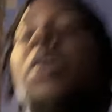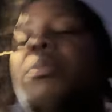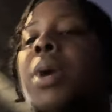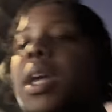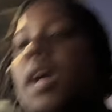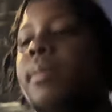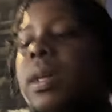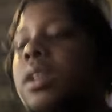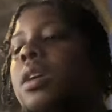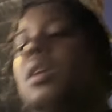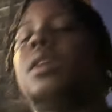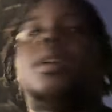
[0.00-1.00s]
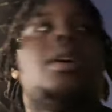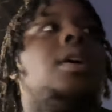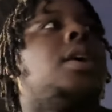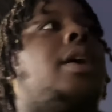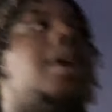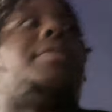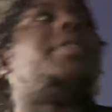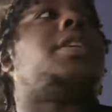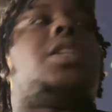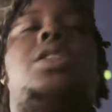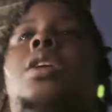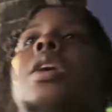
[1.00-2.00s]
but yeah, man, I
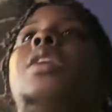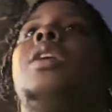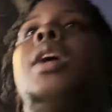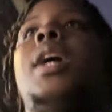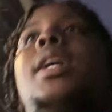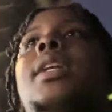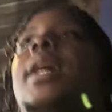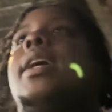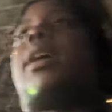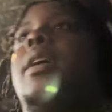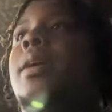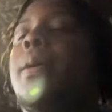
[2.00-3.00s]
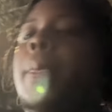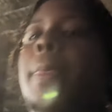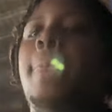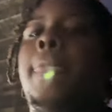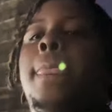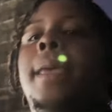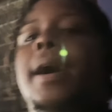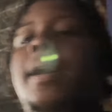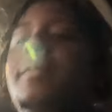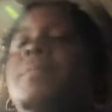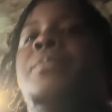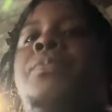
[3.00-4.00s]
finished. And like,
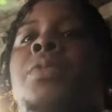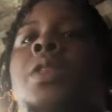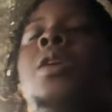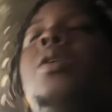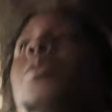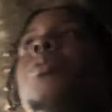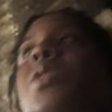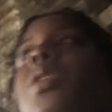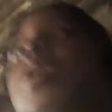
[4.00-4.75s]
that was